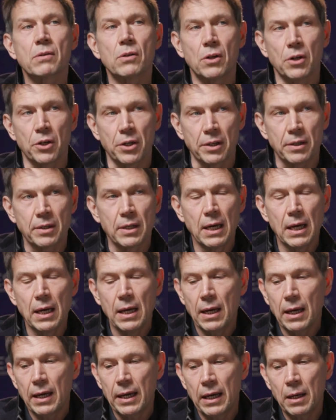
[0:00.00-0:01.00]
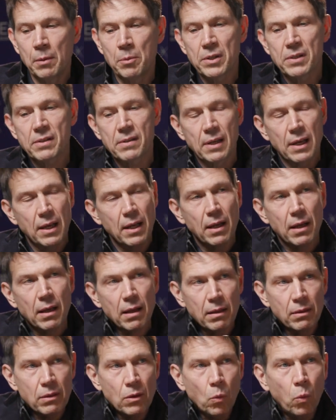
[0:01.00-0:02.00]
to learn. It was
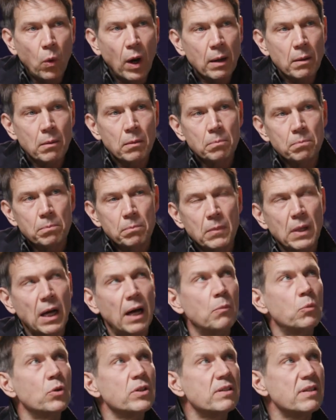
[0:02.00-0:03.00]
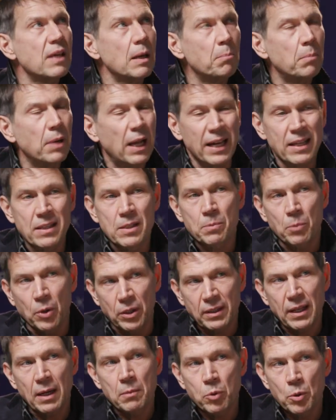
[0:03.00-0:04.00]
the one, I wouldn't say blind
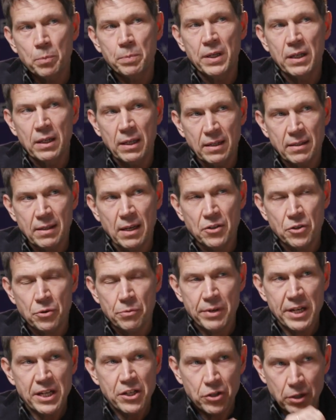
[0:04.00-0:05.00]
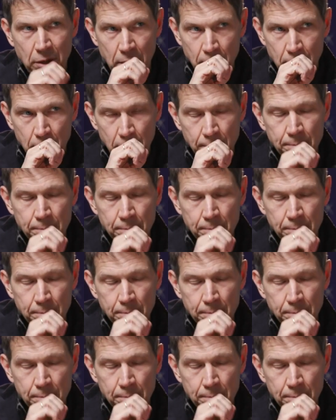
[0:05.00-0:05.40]
spot, that would be an exaggeration,